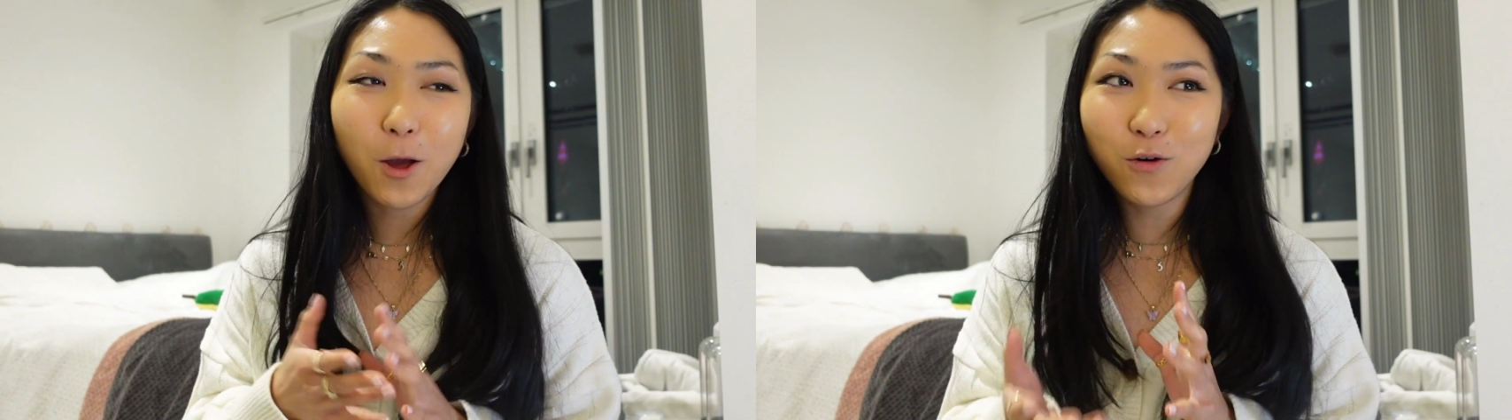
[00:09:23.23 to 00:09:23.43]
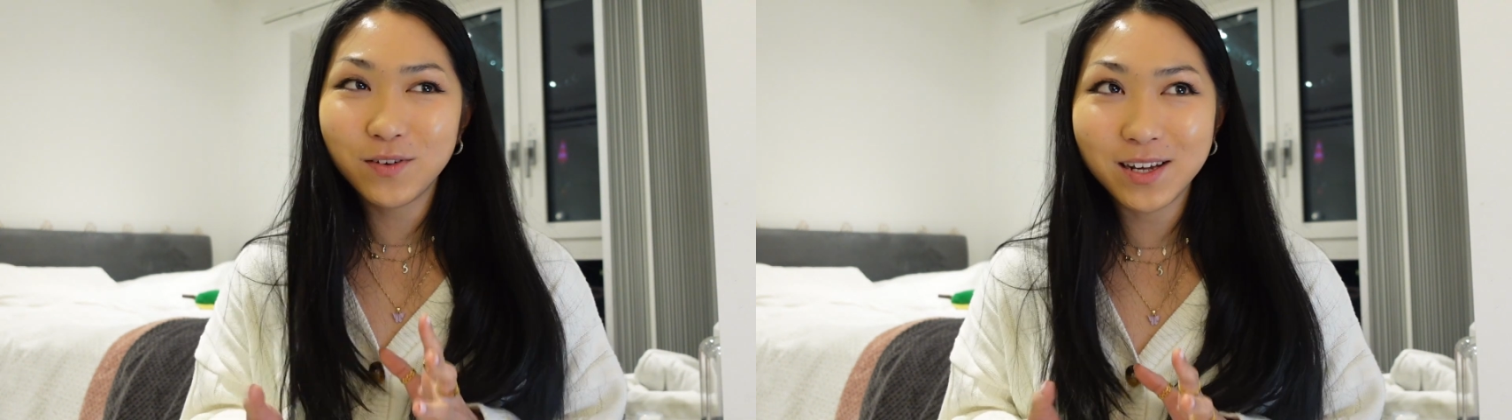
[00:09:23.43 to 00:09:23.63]

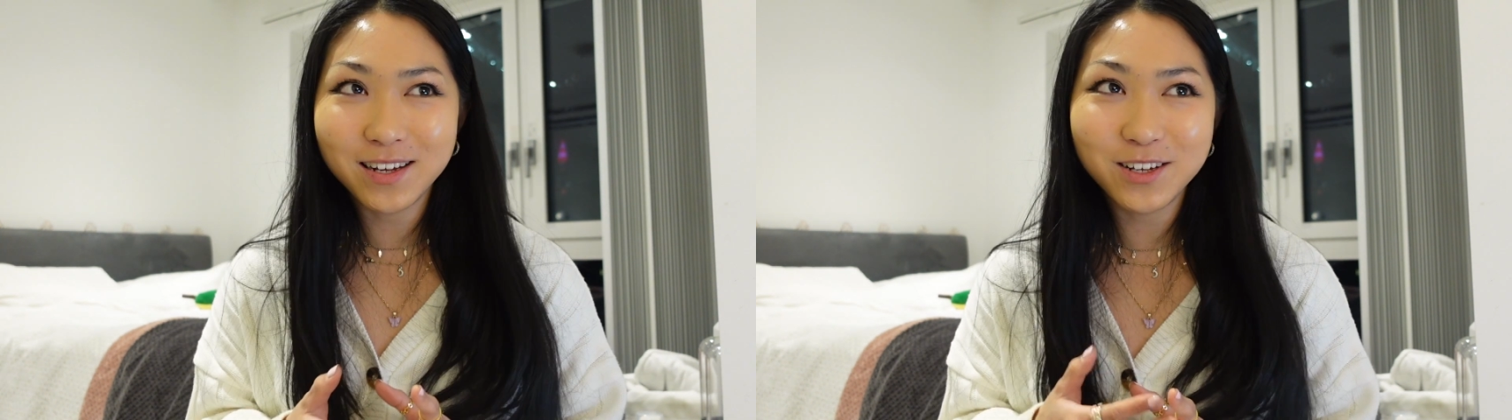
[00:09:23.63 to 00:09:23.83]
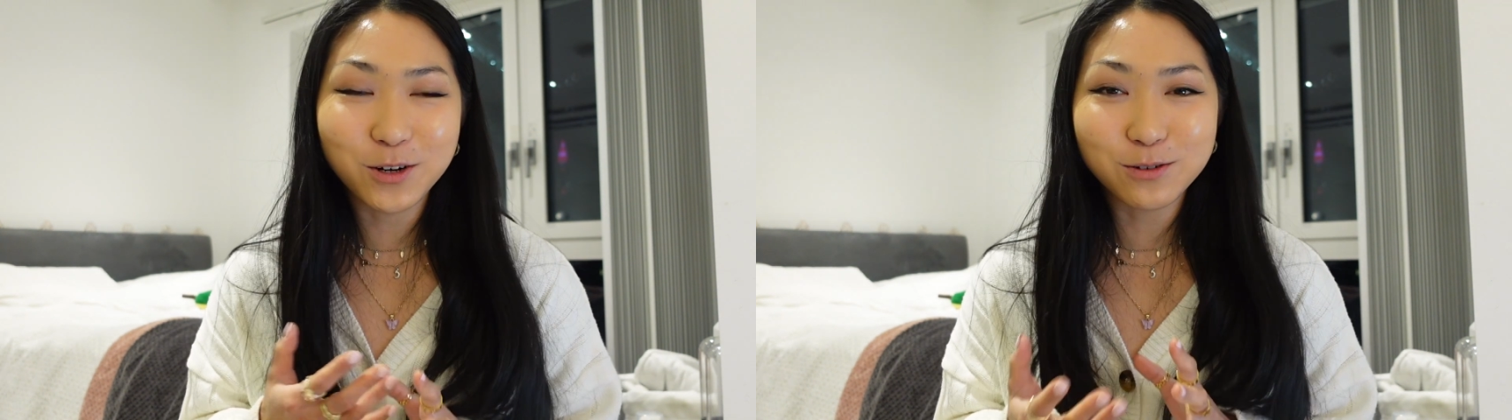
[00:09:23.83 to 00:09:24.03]
of a,
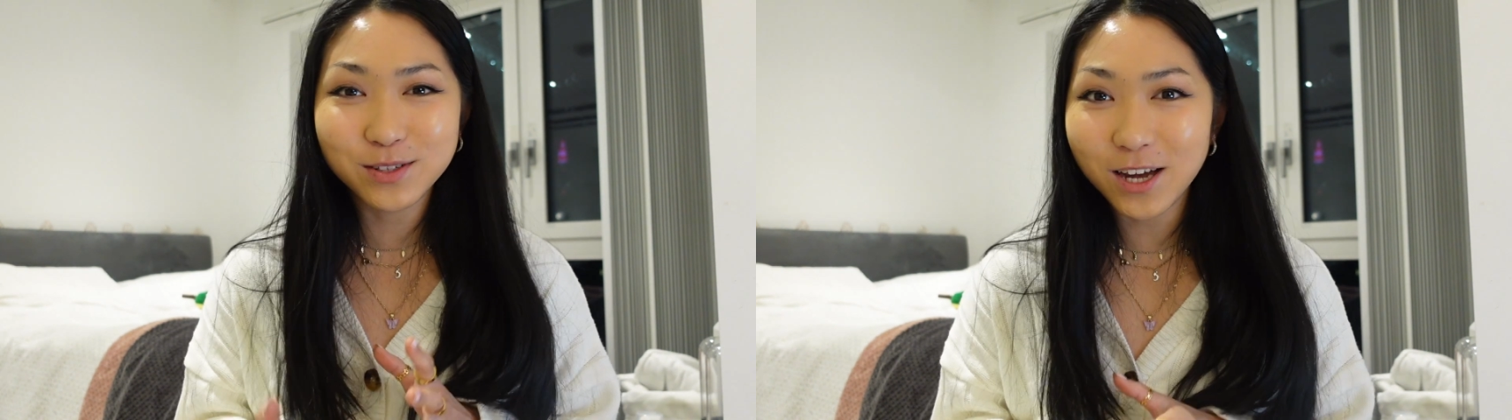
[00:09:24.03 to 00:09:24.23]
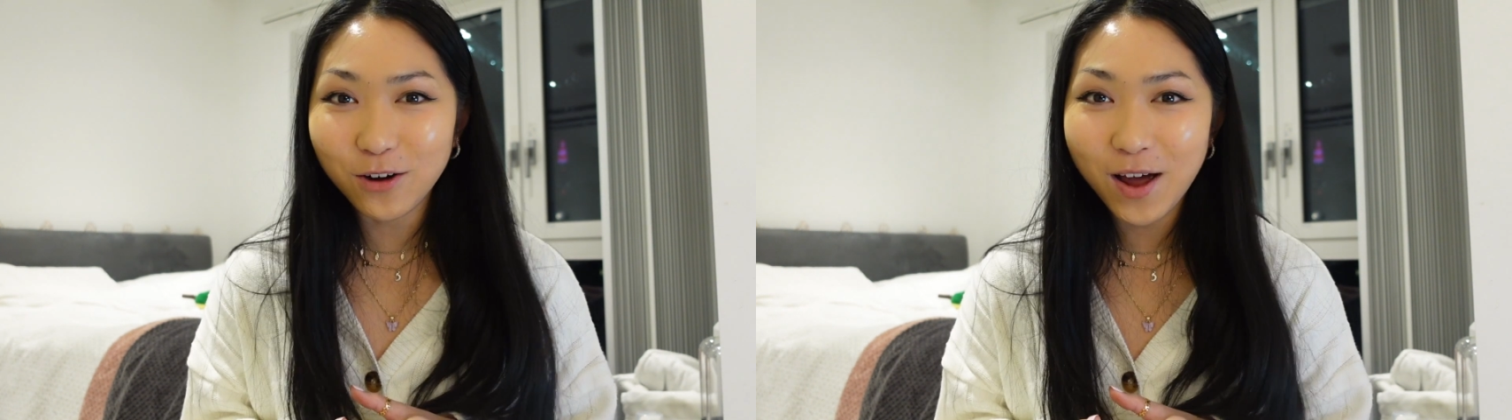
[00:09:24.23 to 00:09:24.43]
you know,
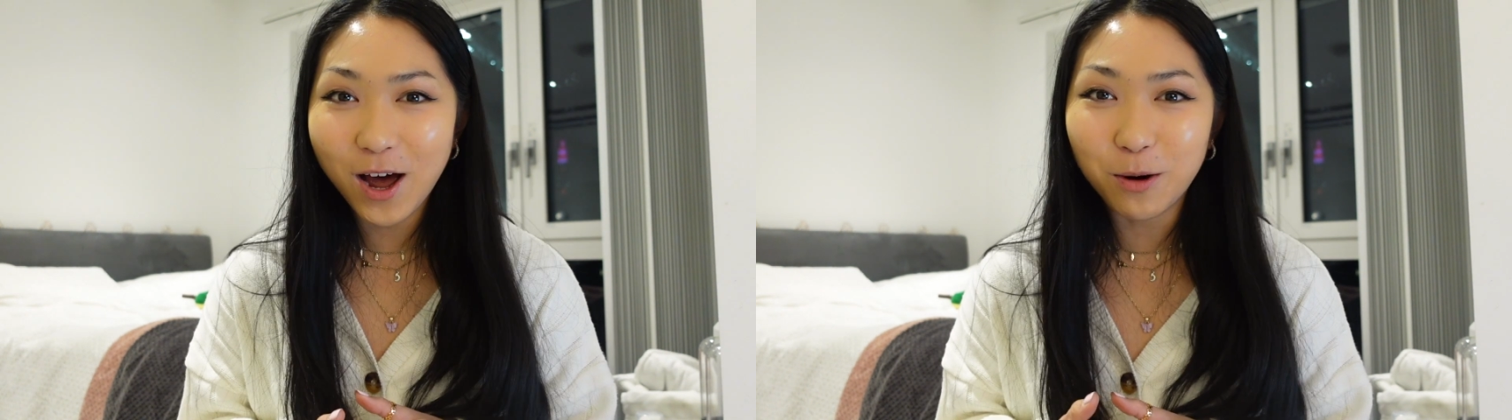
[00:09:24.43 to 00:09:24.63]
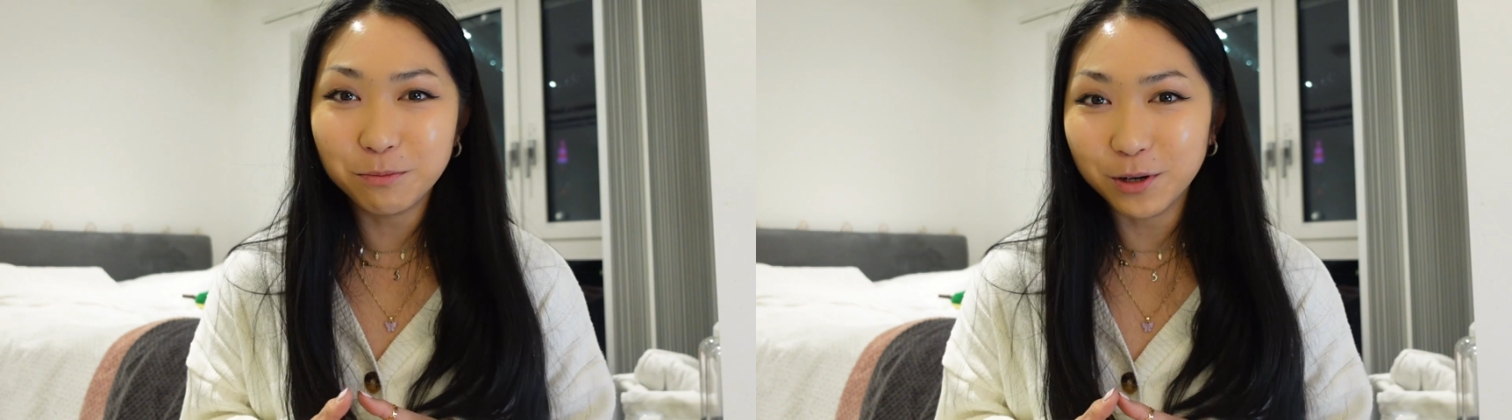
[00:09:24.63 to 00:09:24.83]

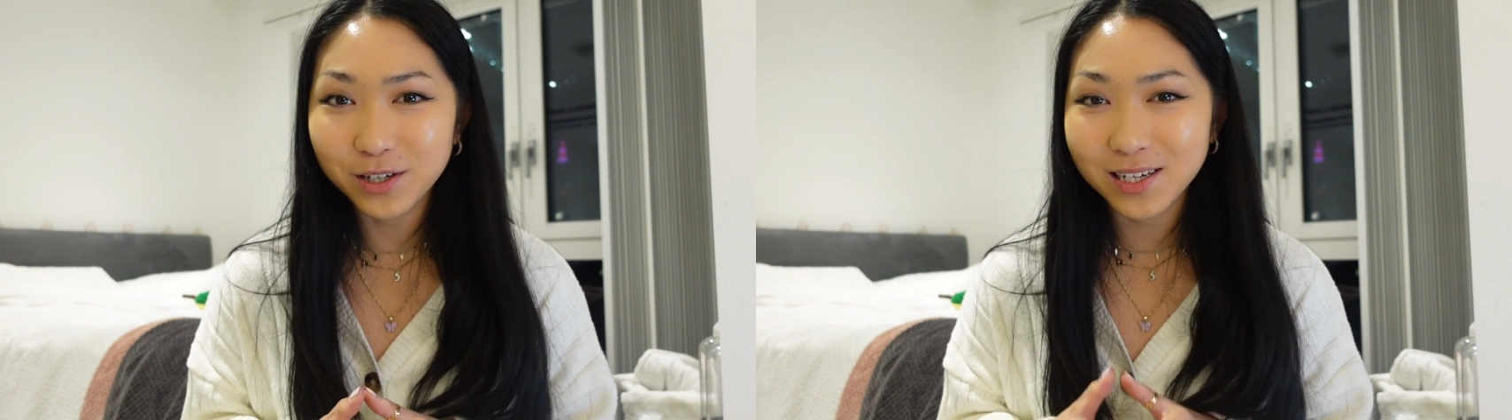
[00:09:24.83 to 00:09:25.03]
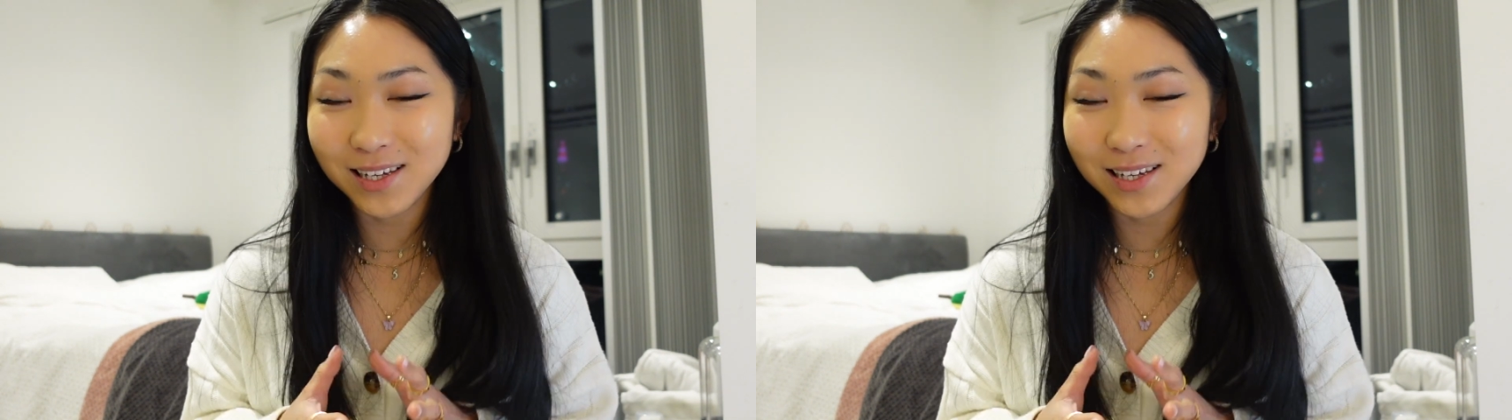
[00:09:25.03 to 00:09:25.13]
self-help book